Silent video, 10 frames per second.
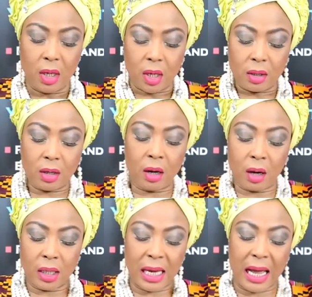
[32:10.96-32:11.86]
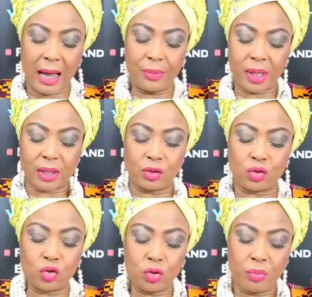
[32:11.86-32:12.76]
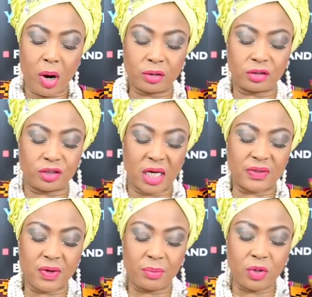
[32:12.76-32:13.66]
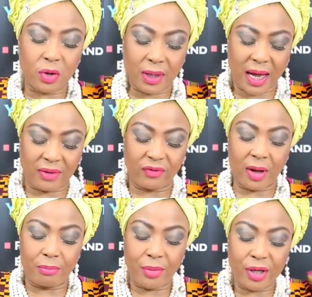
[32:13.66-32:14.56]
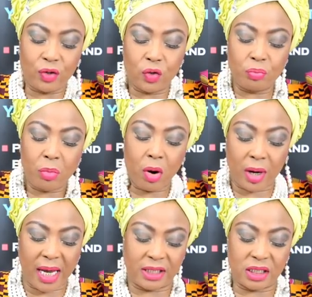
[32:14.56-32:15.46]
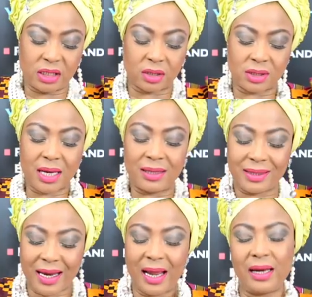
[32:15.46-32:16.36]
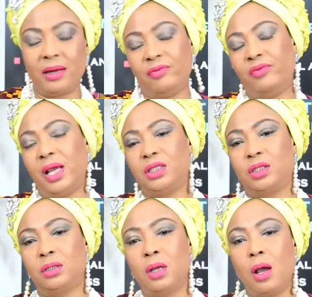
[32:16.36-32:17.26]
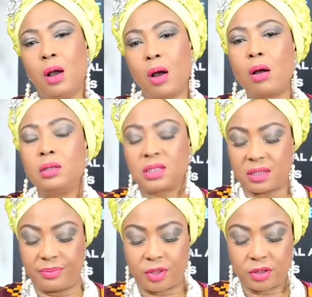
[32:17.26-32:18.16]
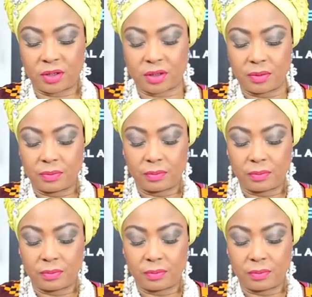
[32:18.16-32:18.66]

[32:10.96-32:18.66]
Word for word: No other habit can do more to transform your life and make you more like Jesus than daily reflection on scriptures.